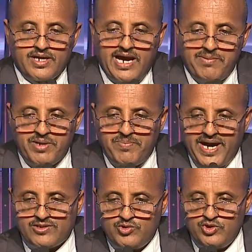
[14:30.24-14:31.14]
Coming
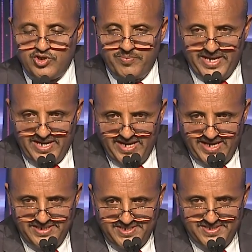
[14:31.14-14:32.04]
back to Ethiopian
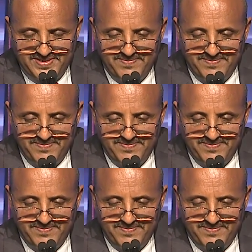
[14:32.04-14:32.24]
Airlines,